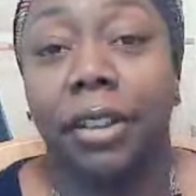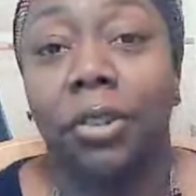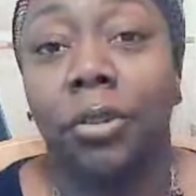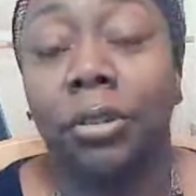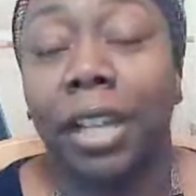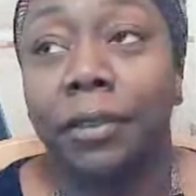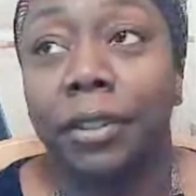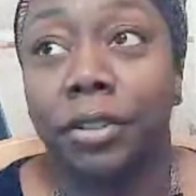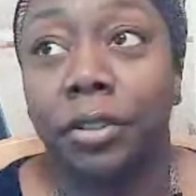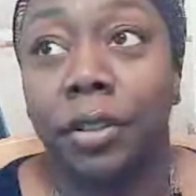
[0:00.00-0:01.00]
whole life
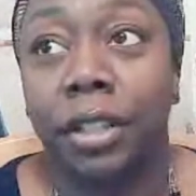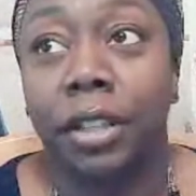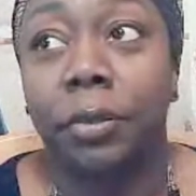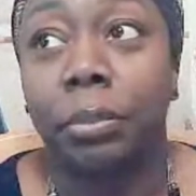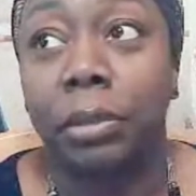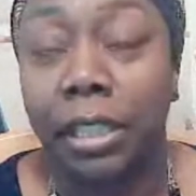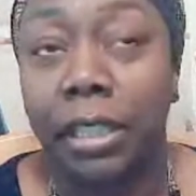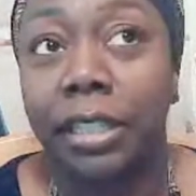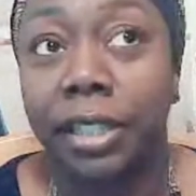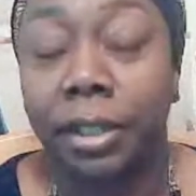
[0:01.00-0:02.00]
insurance in a
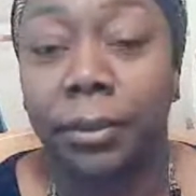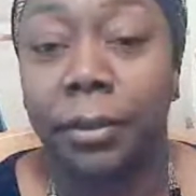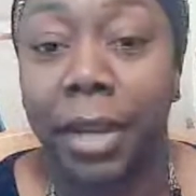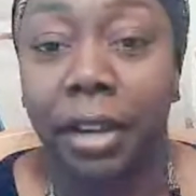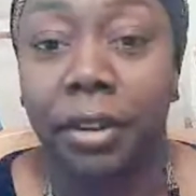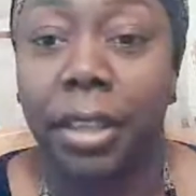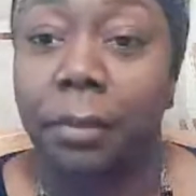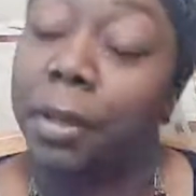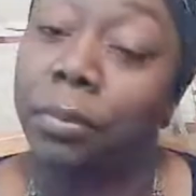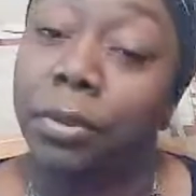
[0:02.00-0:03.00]
completely different manner than
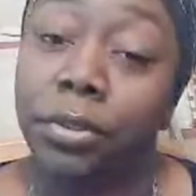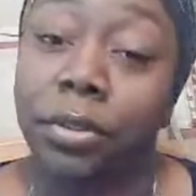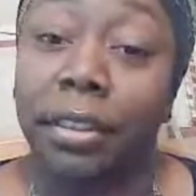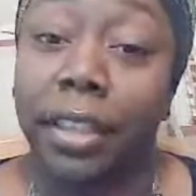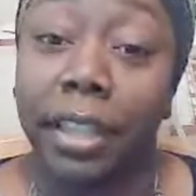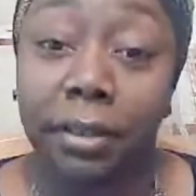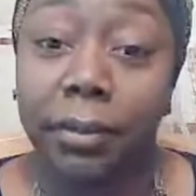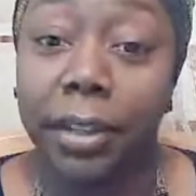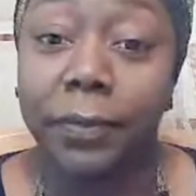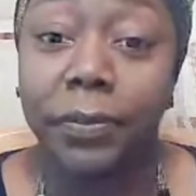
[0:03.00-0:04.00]
people usually think
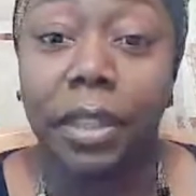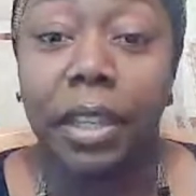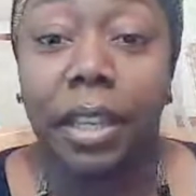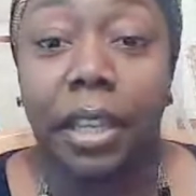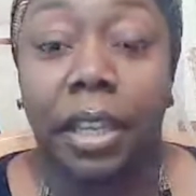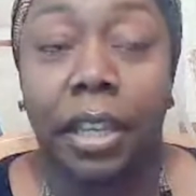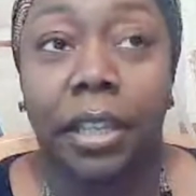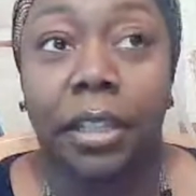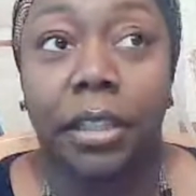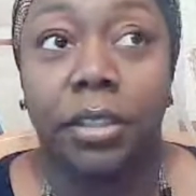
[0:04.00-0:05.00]
of it.
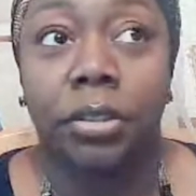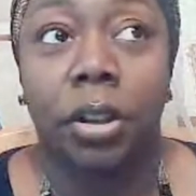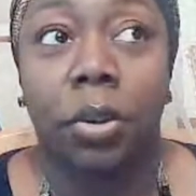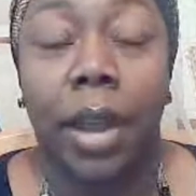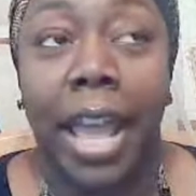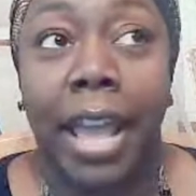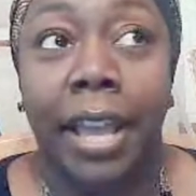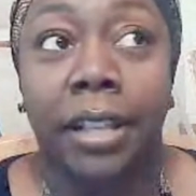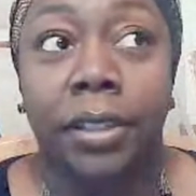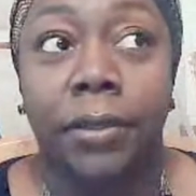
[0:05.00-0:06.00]
And,
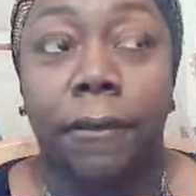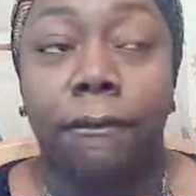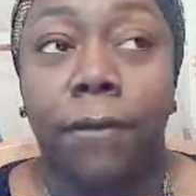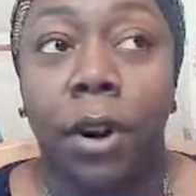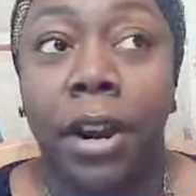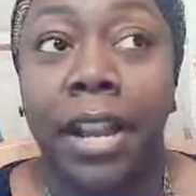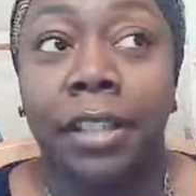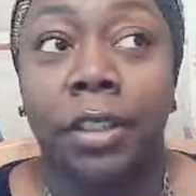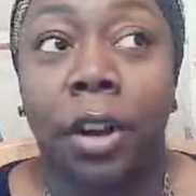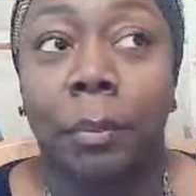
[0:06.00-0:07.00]
as far
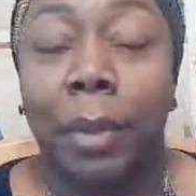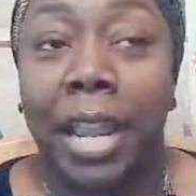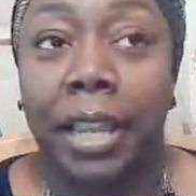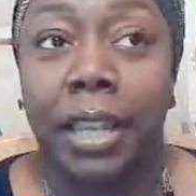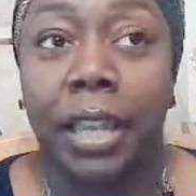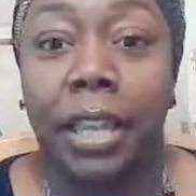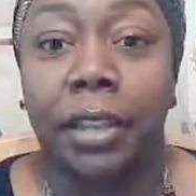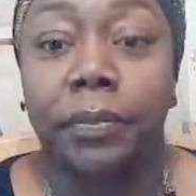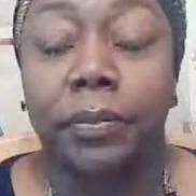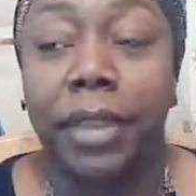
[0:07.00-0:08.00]
as our
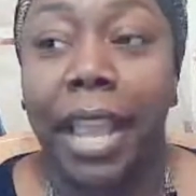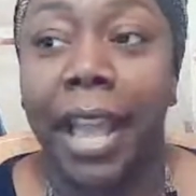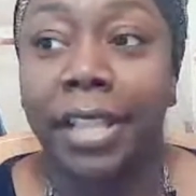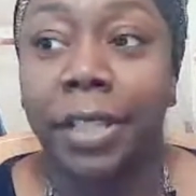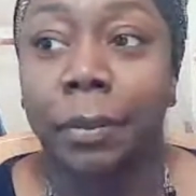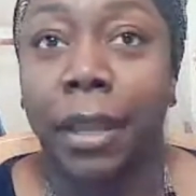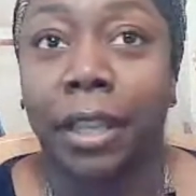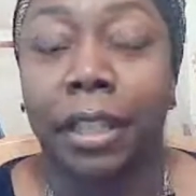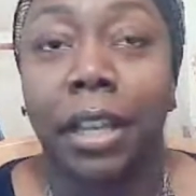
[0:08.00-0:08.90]
banking aspect,